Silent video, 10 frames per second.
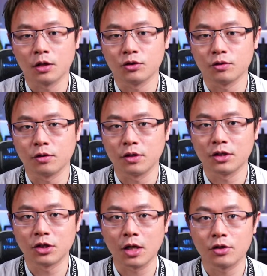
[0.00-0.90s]
due to the
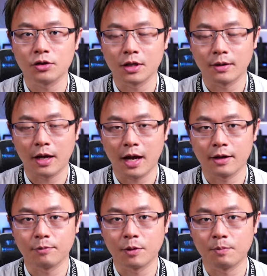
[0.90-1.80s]
changes that
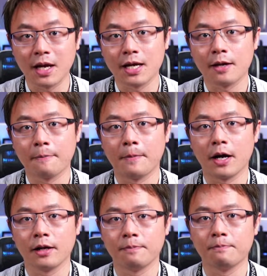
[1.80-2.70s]
has been made
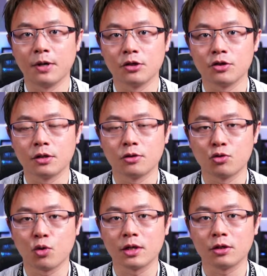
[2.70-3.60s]
by budget
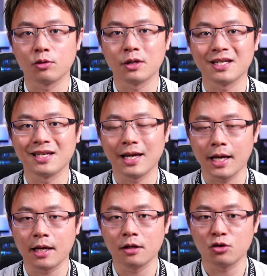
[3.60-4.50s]
2020
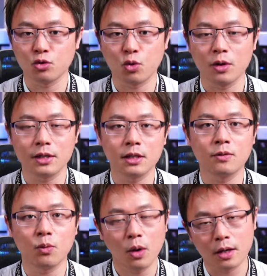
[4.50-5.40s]
and
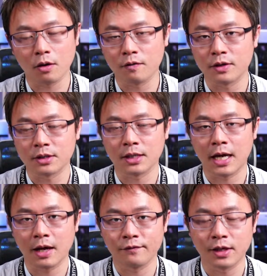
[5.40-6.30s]
21. Obviously, I
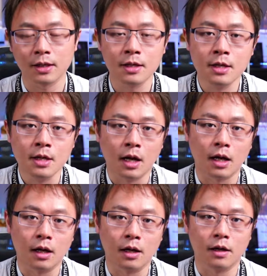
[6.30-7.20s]
have done
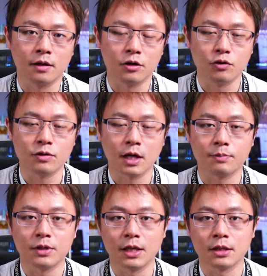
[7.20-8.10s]
a news
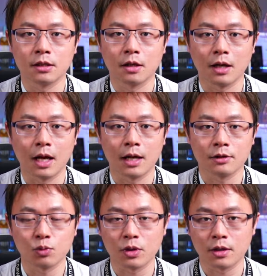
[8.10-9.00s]
update
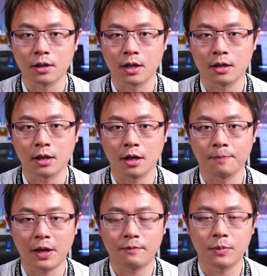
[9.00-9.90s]
last week, and
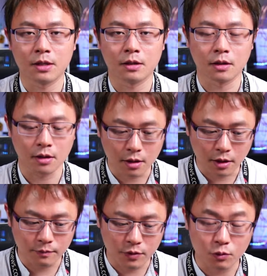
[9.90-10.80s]
I've
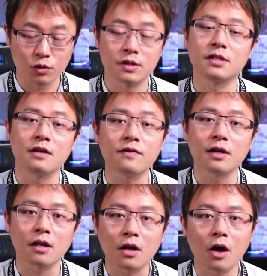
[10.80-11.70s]
been receiving
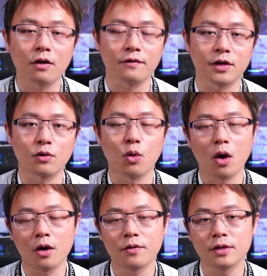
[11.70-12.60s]
a lot of
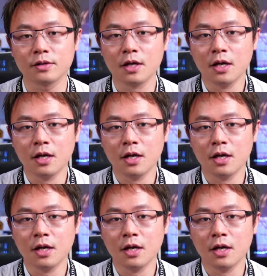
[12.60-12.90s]
inquiries